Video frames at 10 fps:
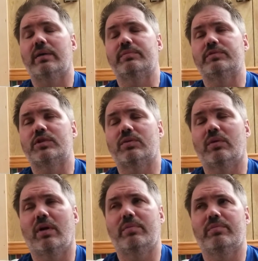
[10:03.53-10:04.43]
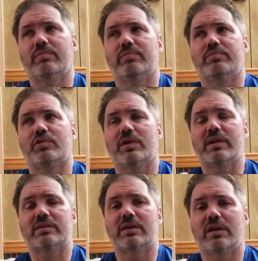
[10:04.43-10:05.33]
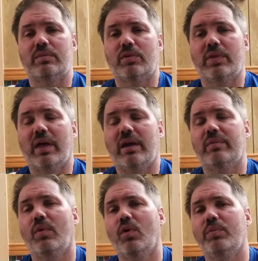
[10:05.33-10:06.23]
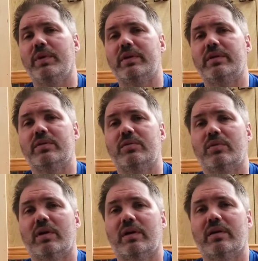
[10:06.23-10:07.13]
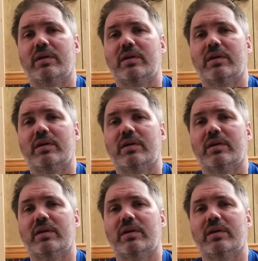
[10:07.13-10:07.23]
So I'm pretty excited about that, and I'm hoping to